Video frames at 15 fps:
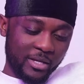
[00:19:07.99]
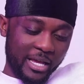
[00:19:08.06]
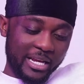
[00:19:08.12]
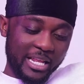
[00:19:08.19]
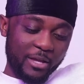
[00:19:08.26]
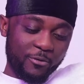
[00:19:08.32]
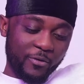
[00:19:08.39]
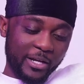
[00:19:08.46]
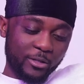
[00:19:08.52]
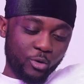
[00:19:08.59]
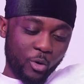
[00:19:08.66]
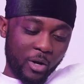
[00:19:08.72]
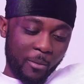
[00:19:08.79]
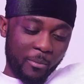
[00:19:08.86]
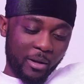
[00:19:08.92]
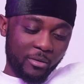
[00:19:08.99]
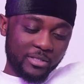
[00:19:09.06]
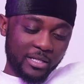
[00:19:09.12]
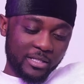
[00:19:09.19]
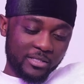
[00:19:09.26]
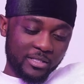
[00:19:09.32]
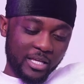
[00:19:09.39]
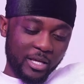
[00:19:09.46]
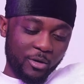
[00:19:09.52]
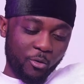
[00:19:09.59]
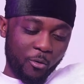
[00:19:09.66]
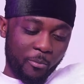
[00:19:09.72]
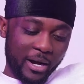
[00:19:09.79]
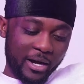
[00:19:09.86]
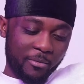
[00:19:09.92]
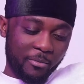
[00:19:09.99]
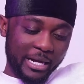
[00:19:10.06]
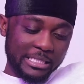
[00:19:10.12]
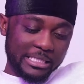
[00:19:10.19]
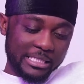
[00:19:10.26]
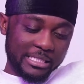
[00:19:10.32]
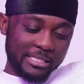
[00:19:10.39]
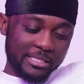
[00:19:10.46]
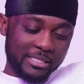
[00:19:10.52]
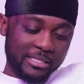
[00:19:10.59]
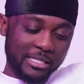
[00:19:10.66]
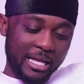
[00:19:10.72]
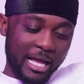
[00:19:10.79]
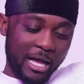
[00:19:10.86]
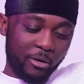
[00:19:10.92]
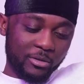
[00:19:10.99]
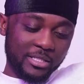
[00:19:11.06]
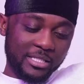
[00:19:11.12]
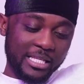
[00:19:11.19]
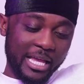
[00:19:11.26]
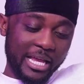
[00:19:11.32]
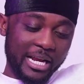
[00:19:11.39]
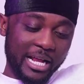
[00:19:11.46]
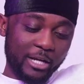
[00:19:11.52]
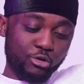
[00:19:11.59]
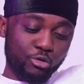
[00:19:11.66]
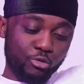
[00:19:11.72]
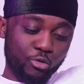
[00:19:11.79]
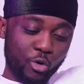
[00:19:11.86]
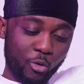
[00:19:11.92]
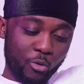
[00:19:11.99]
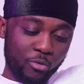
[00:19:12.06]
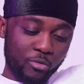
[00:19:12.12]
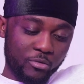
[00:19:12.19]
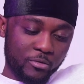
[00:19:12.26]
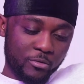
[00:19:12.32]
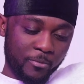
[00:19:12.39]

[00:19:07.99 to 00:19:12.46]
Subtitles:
And if I talk about it, he will pack my things out saying I should go.